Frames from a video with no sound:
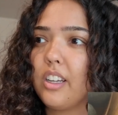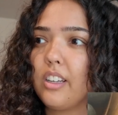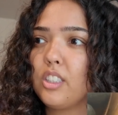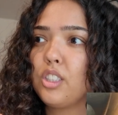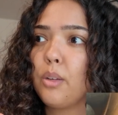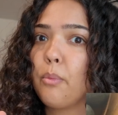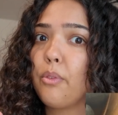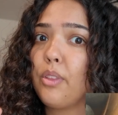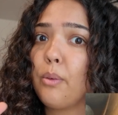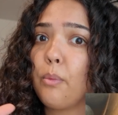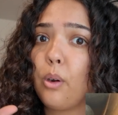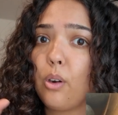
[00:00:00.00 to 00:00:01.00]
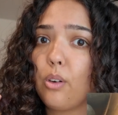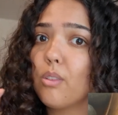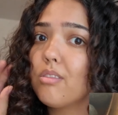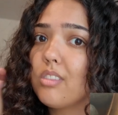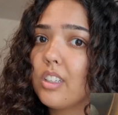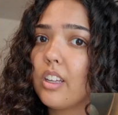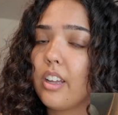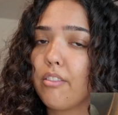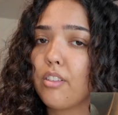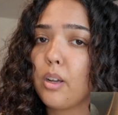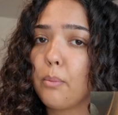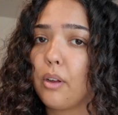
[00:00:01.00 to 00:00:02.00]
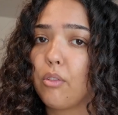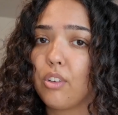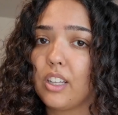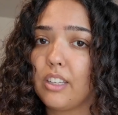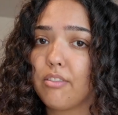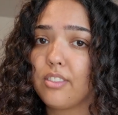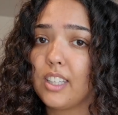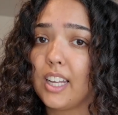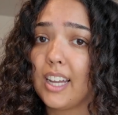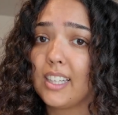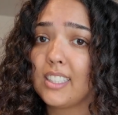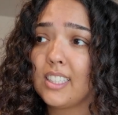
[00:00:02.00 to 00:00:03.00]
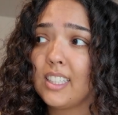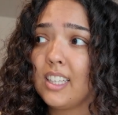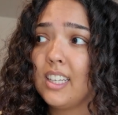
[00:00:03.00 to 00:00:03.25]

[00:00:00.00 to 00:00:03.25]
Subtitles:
Like some of them have come out really flat.